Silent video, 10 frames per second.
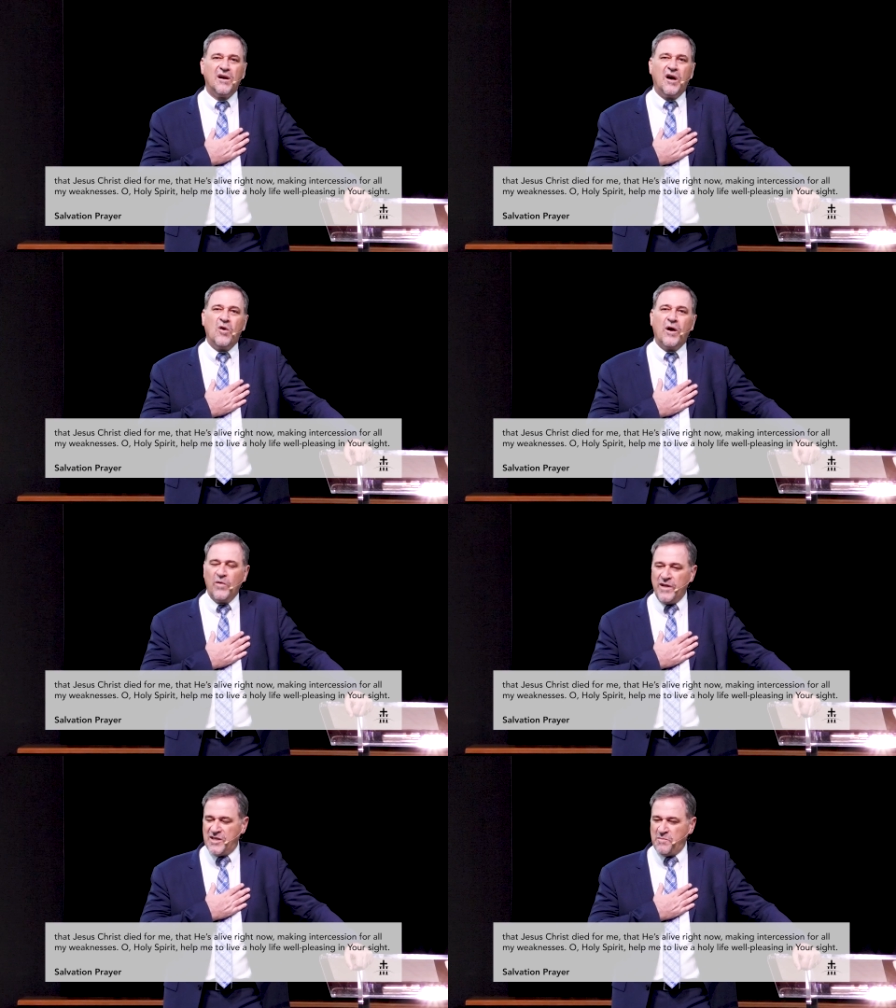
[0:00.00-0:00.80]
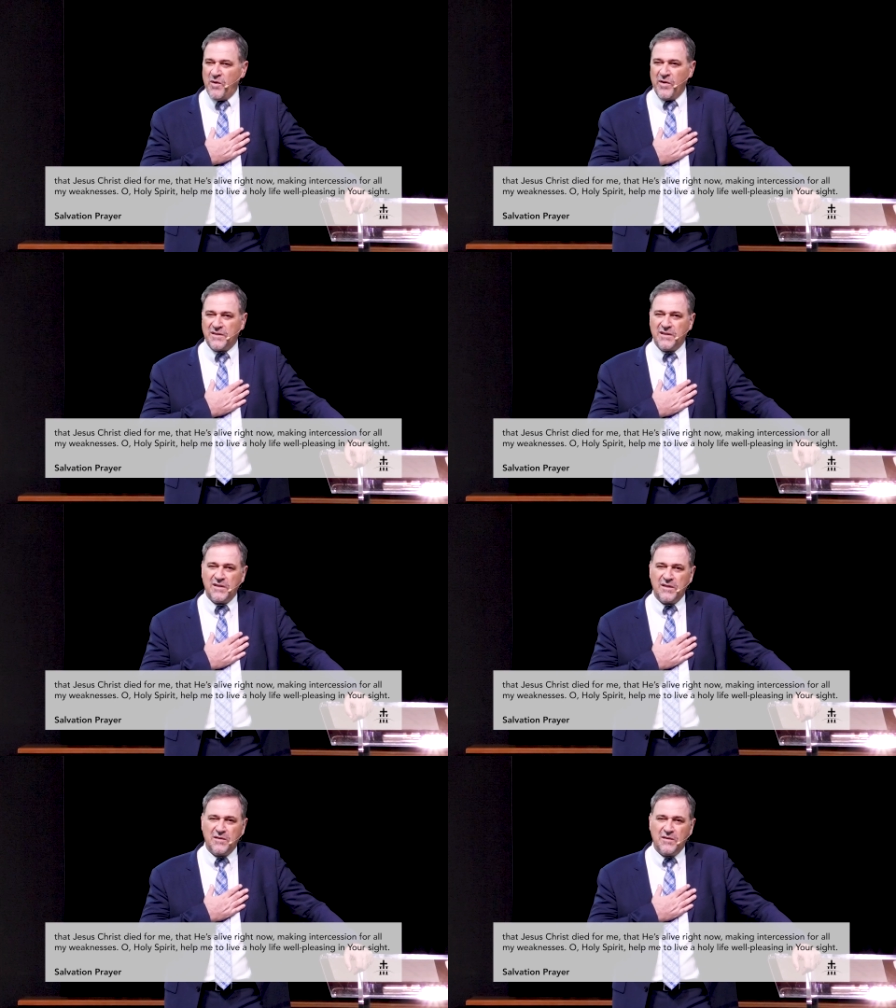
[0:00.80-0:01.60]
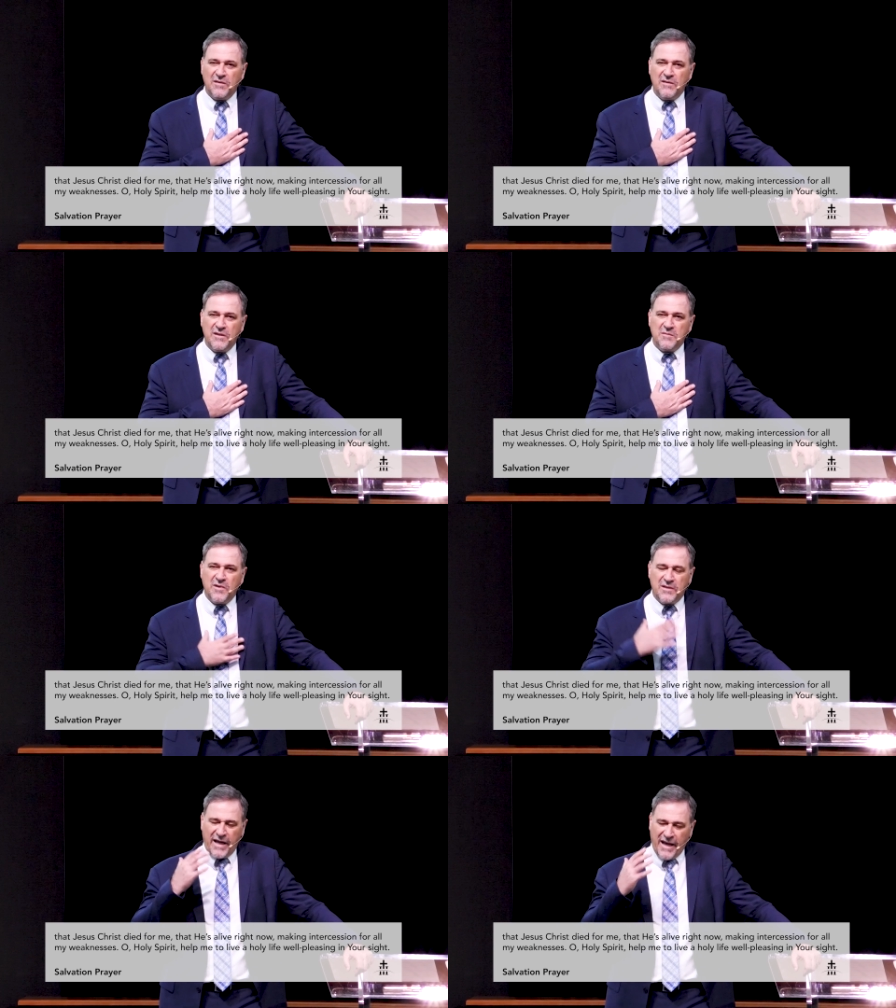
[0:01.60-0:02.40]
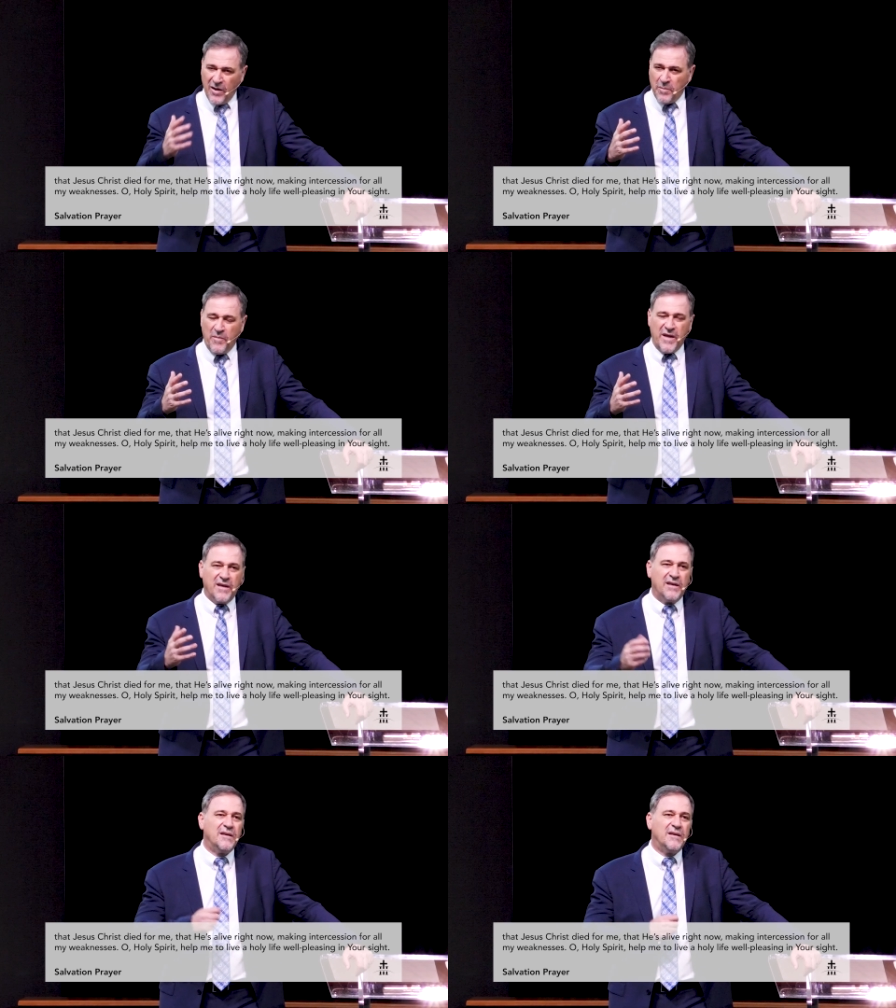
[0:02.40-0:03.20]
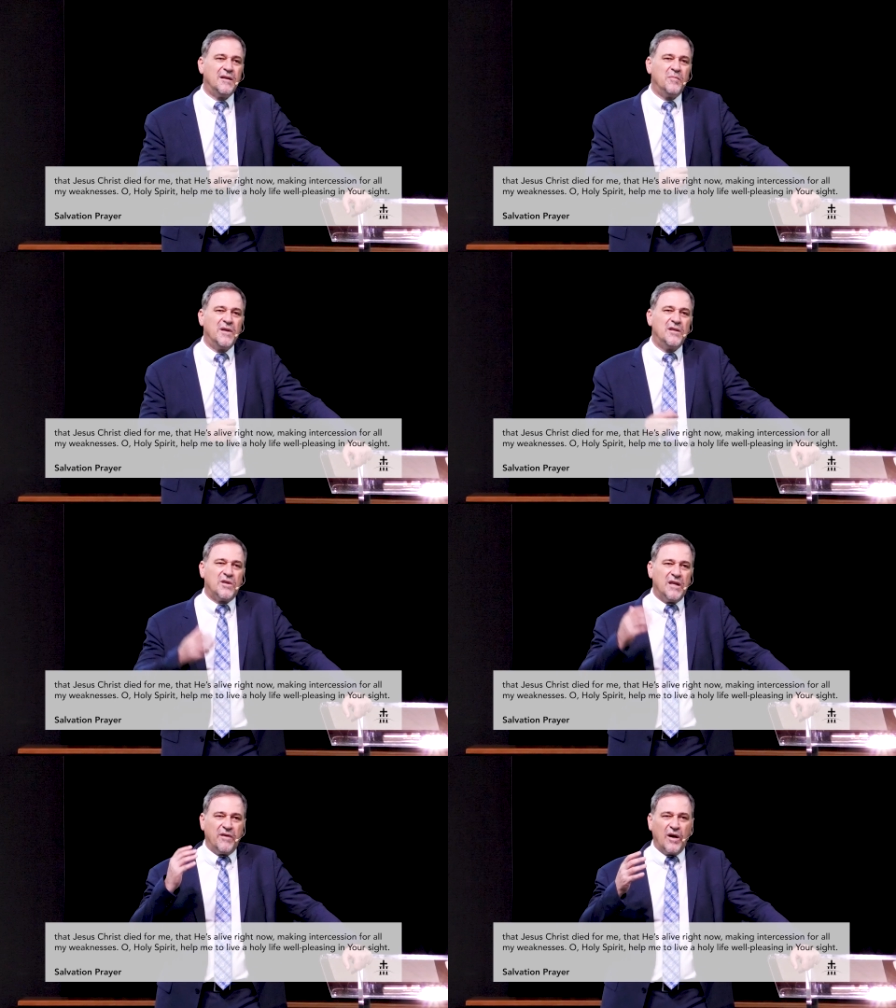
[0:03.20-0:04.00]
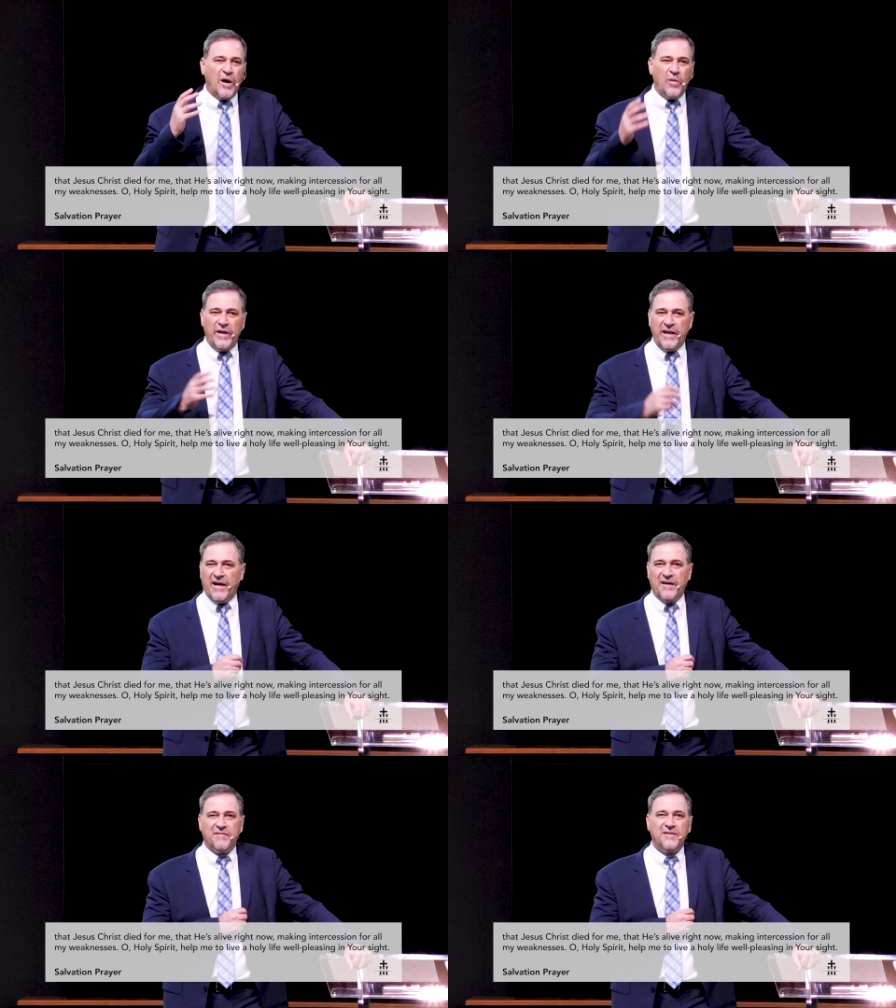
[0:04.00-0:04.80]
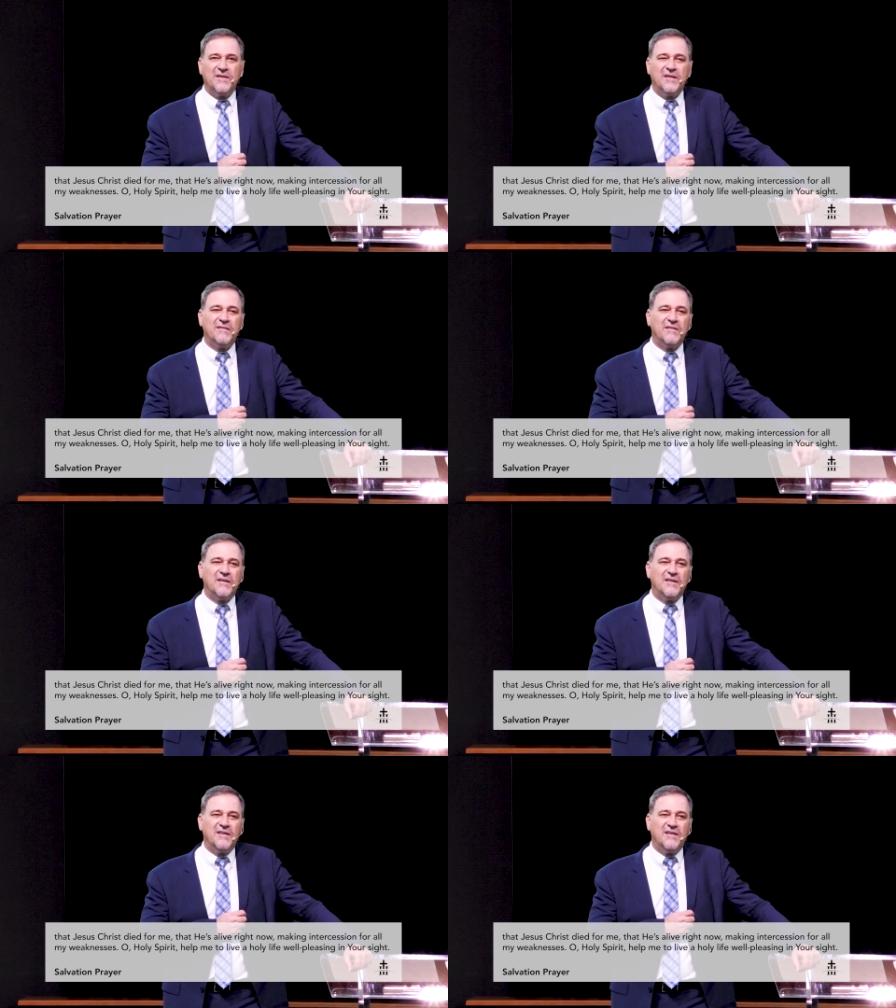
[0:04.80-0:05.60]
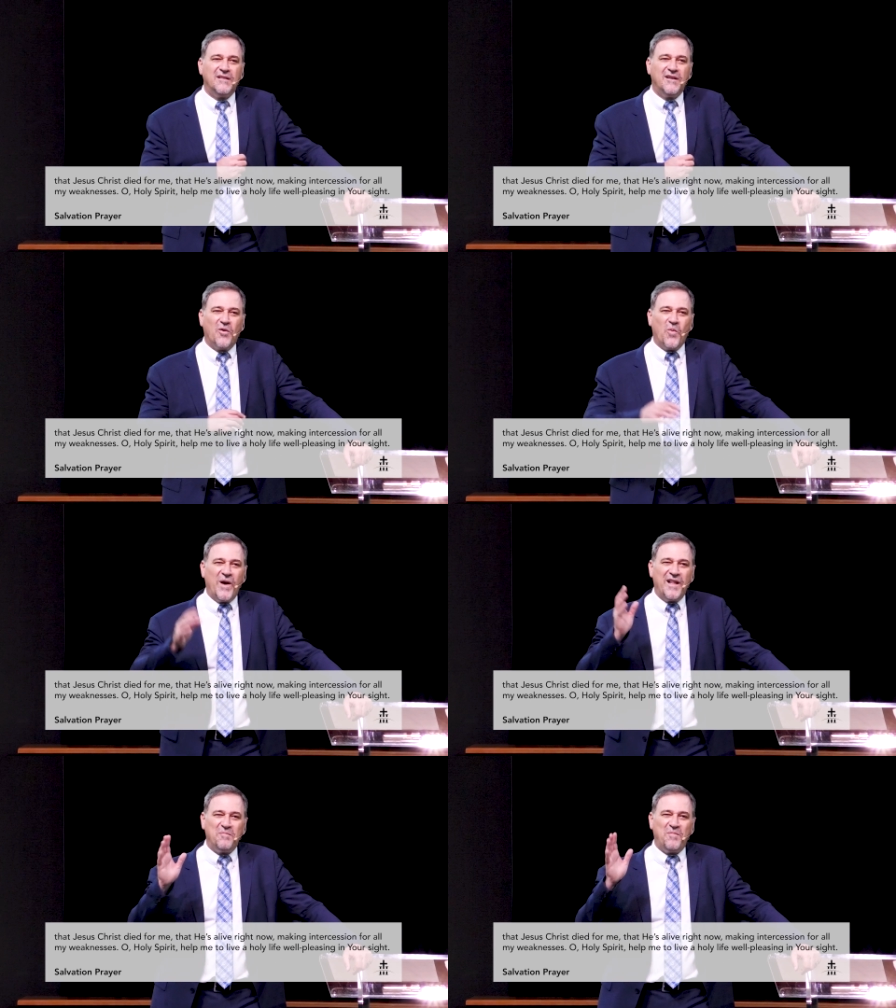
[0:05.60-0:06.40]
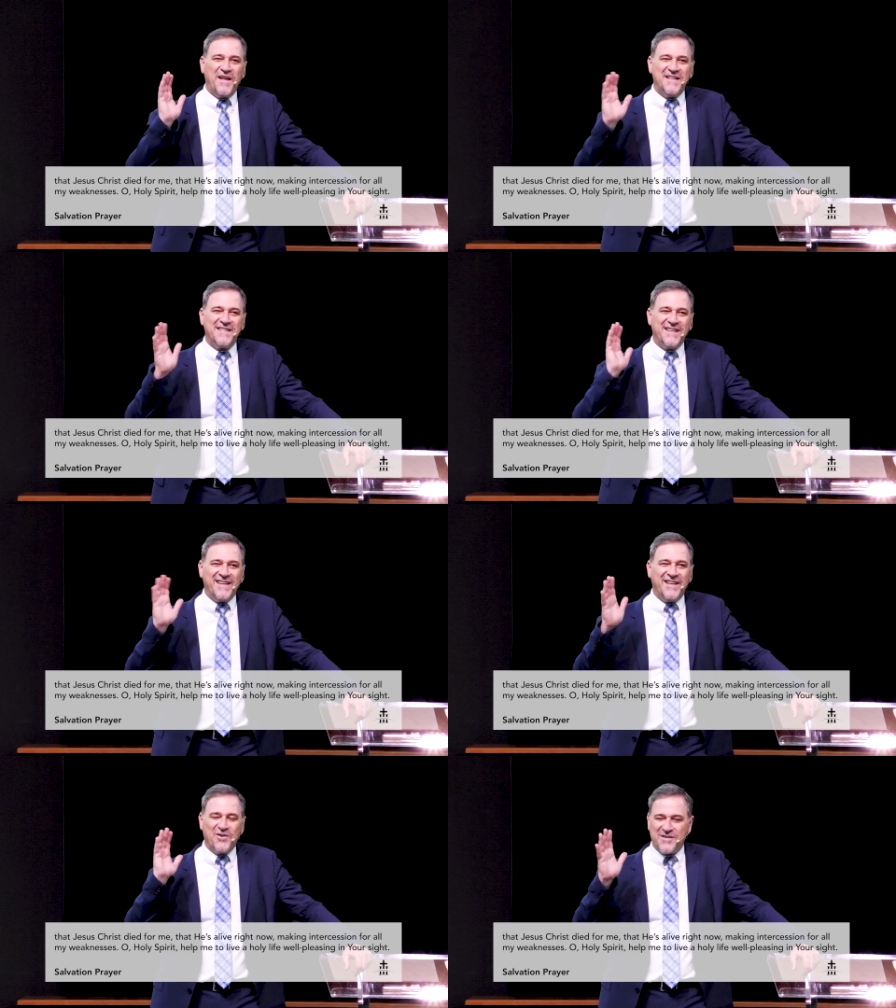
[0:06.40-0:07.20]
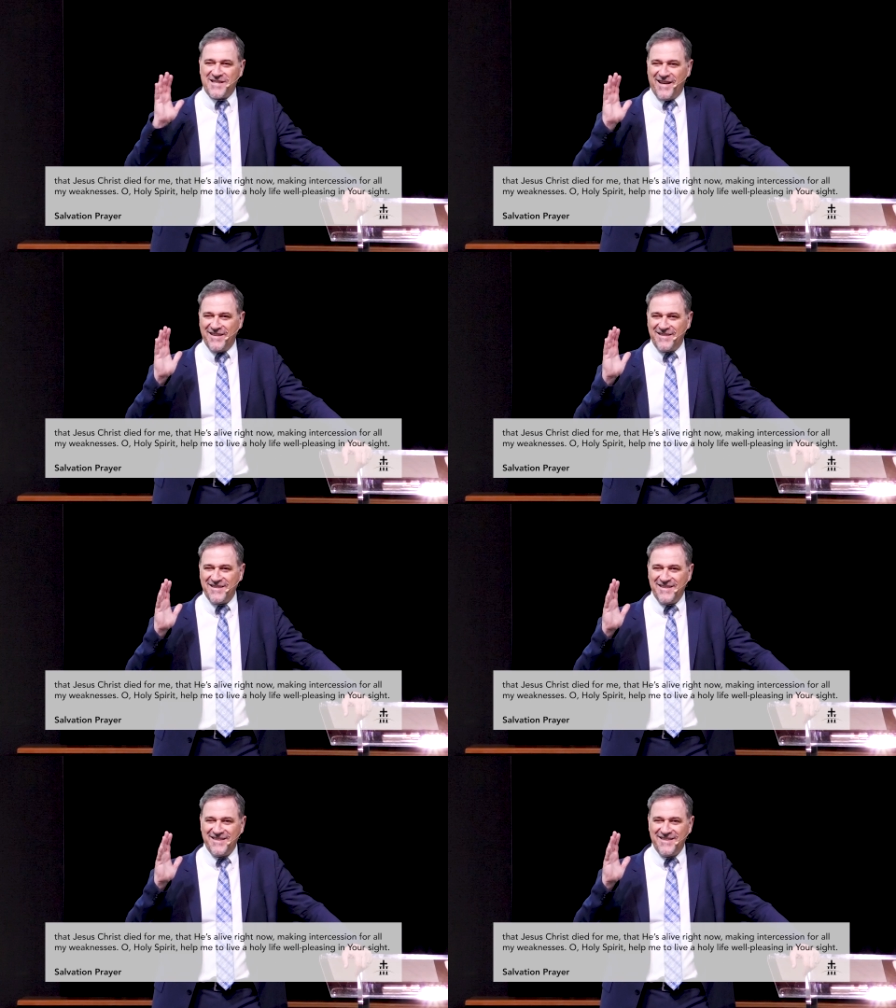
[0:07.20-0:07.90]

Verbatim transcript: O oh, Holy Spirit, help me to live a holy life, well pleasing in your sight.